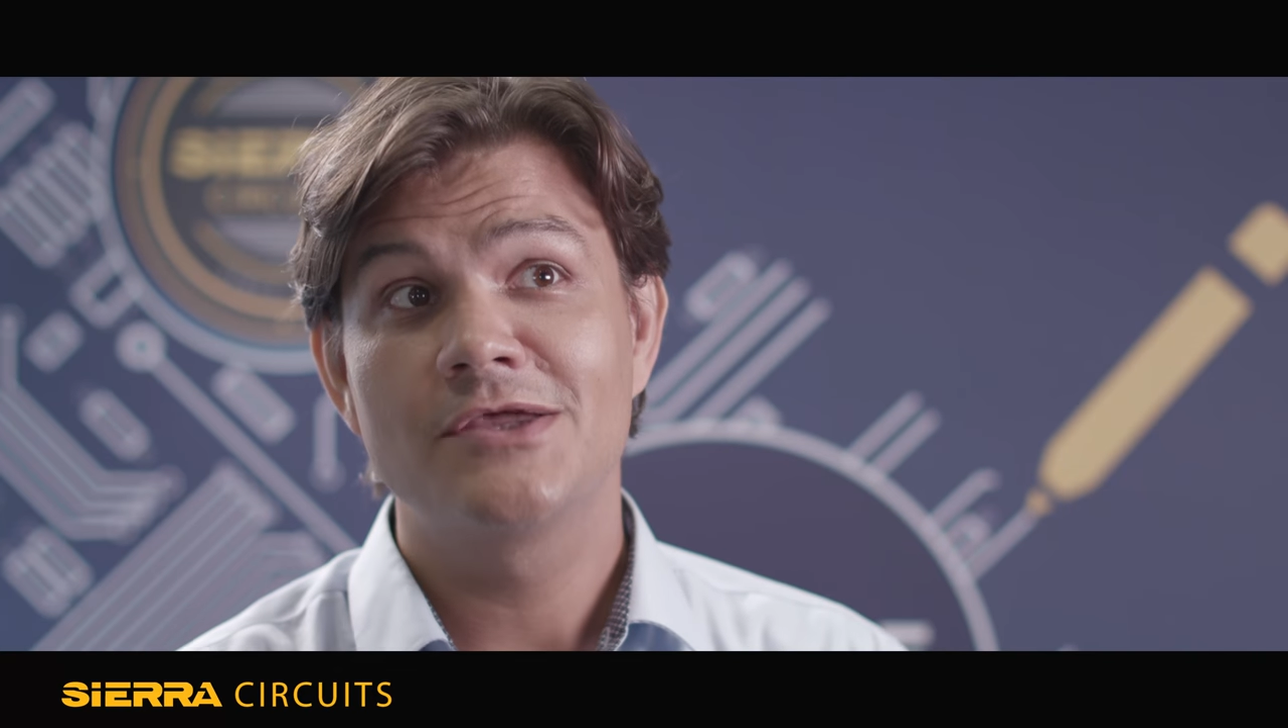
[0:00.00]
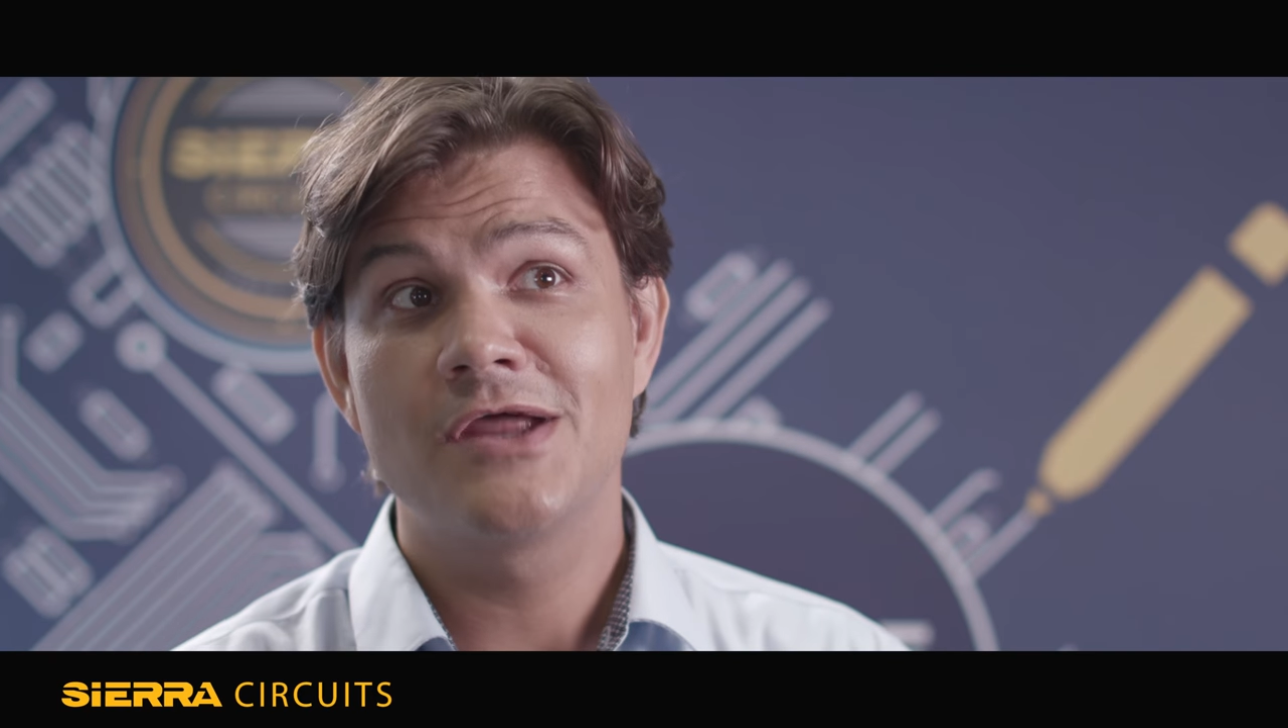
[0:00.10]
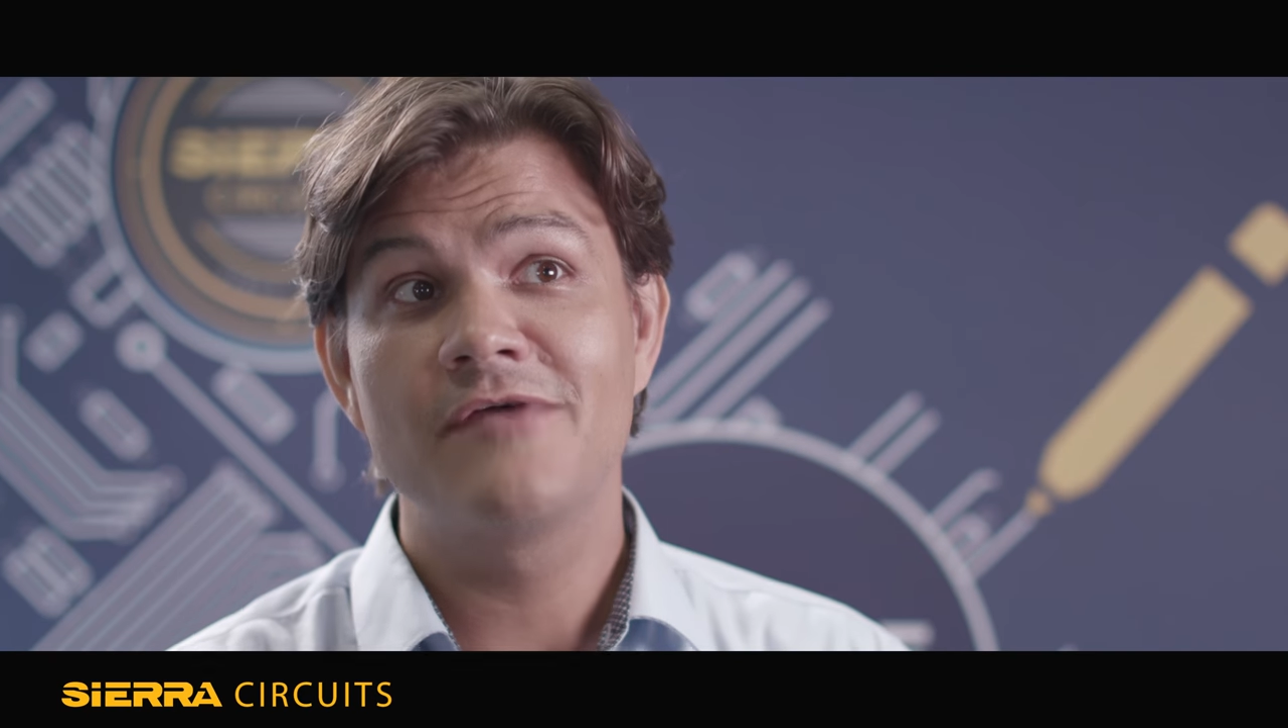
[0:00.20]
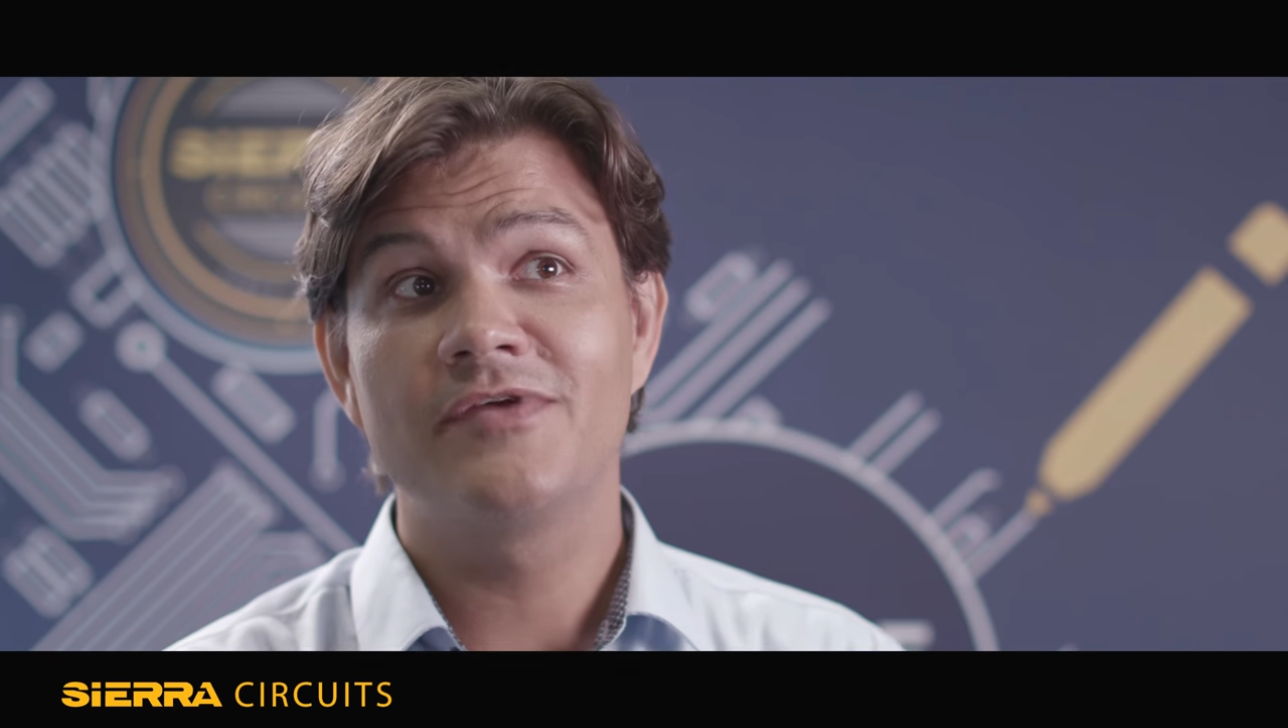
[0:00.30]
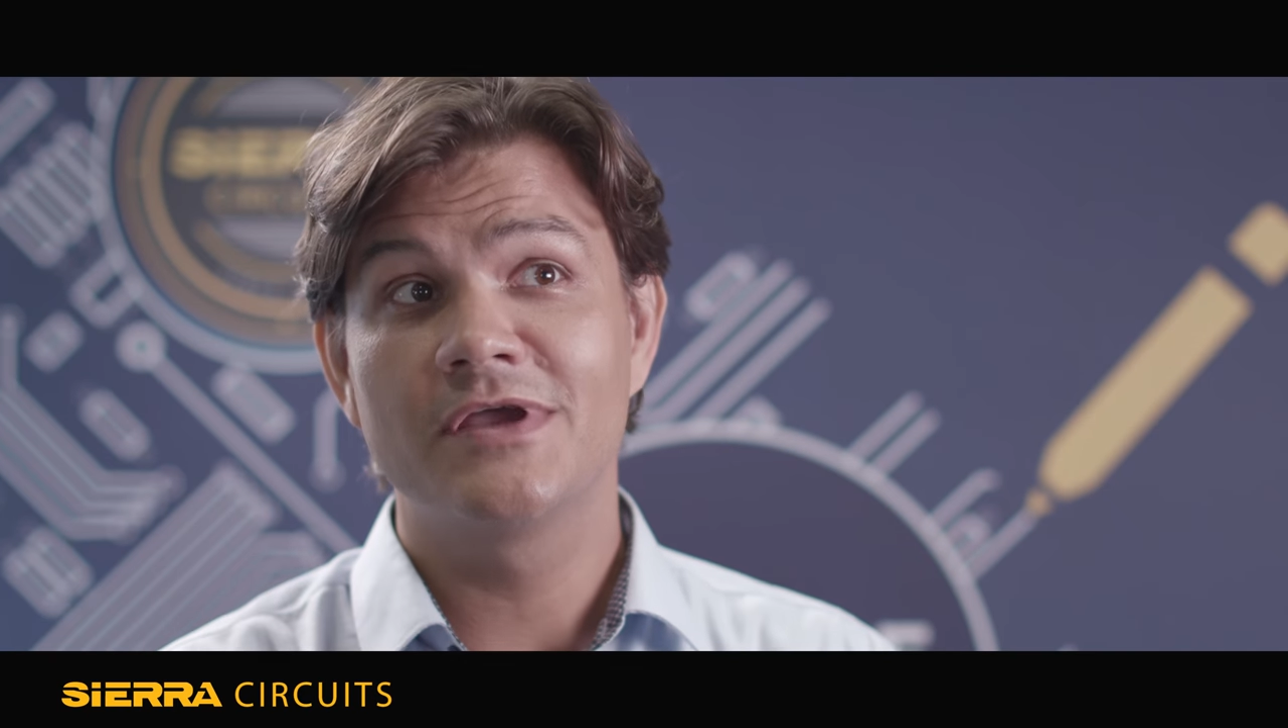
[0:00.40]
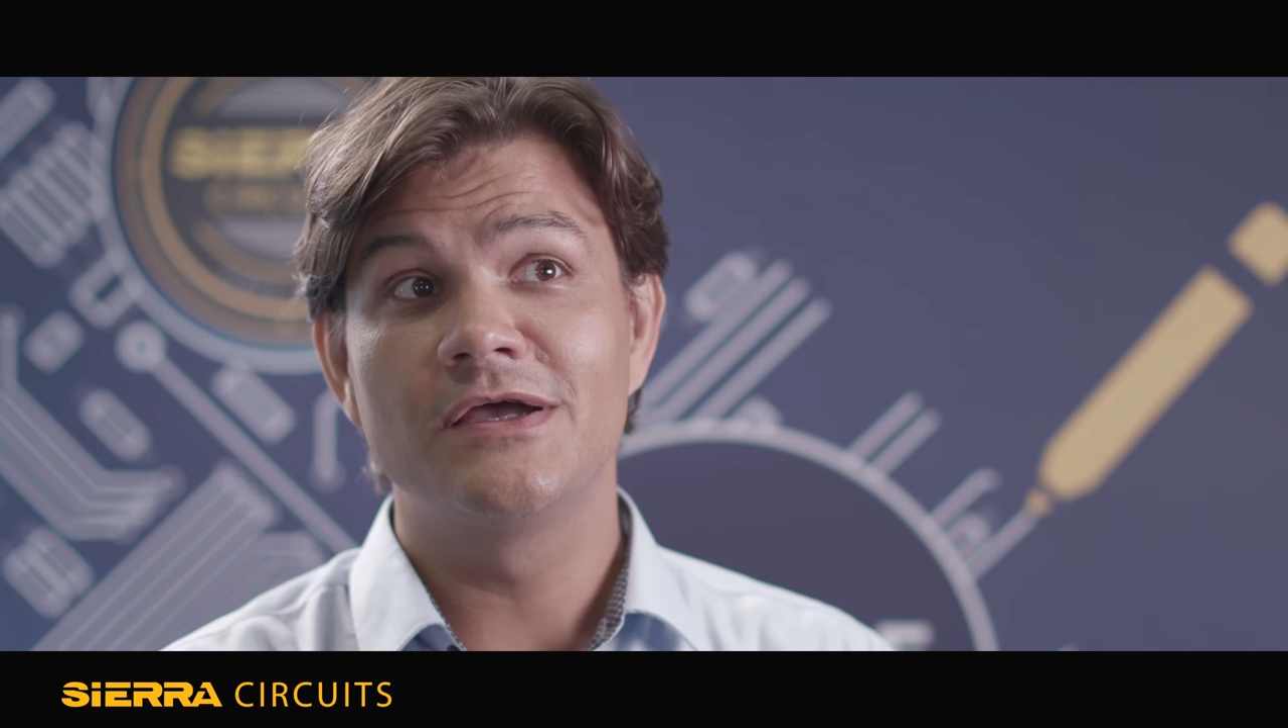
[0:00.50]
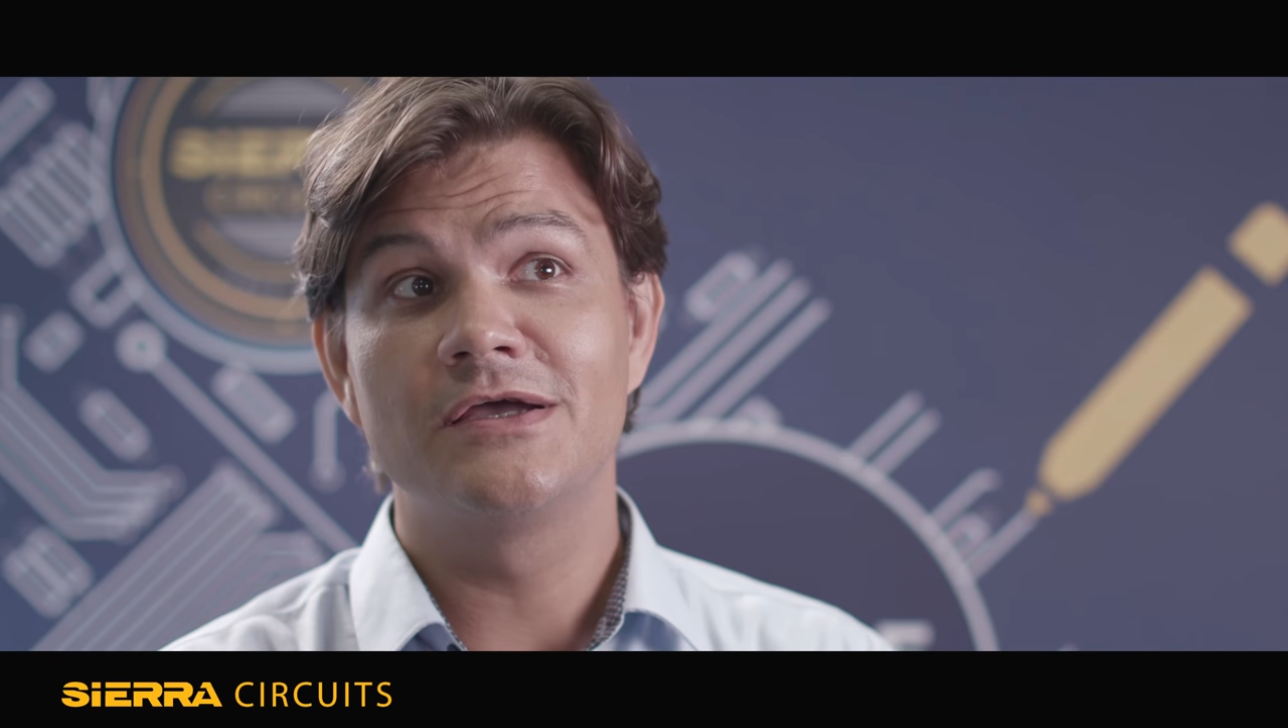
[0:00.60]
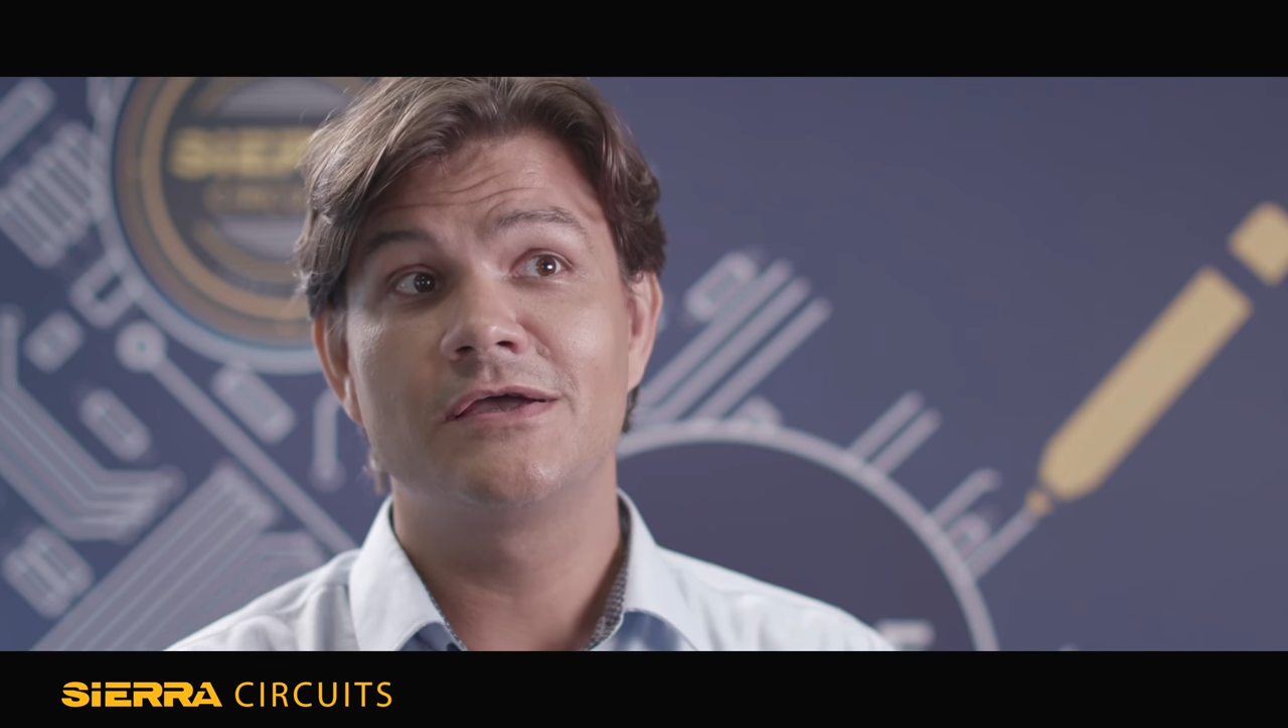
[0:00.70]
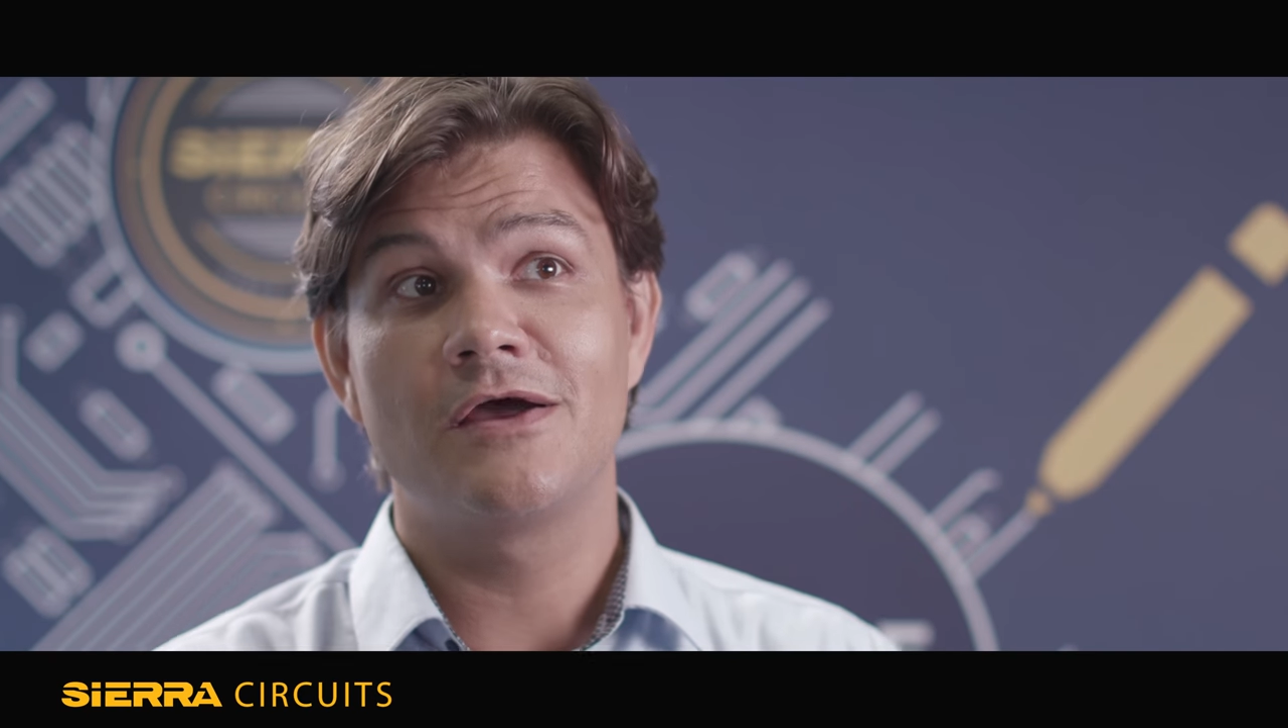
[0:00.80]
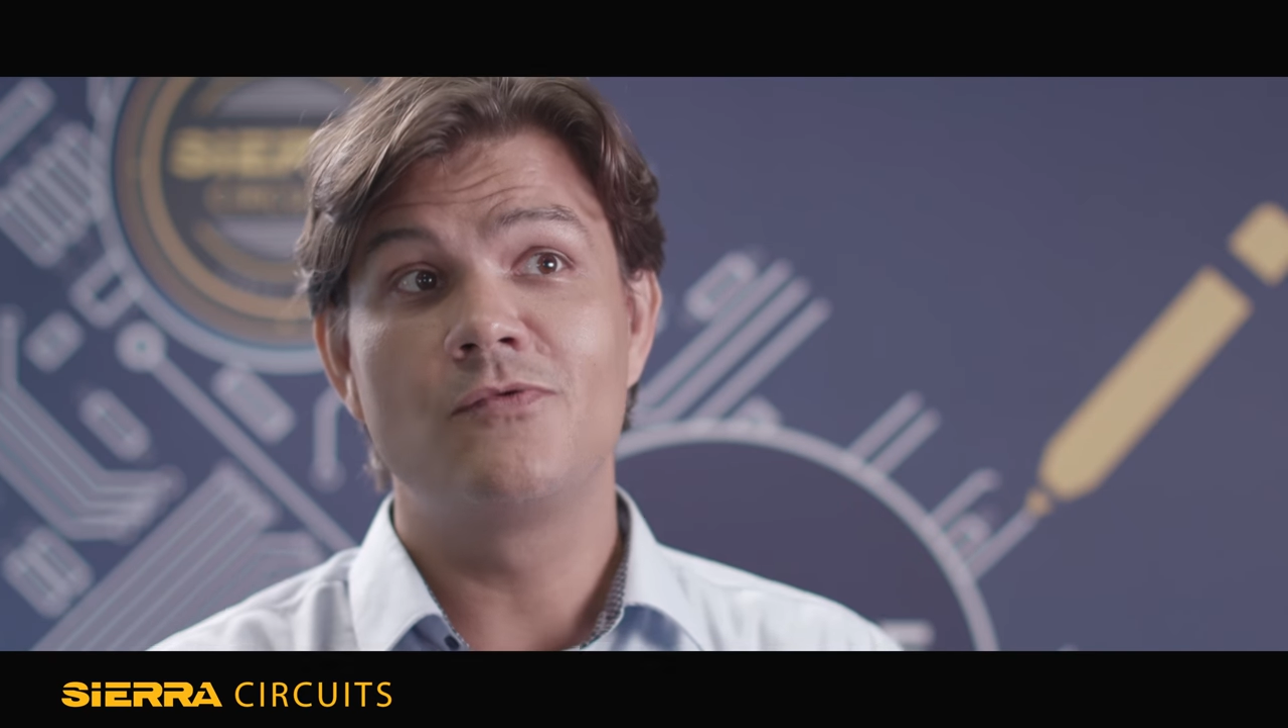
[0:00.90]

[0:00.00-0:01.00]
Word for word: you know, having a,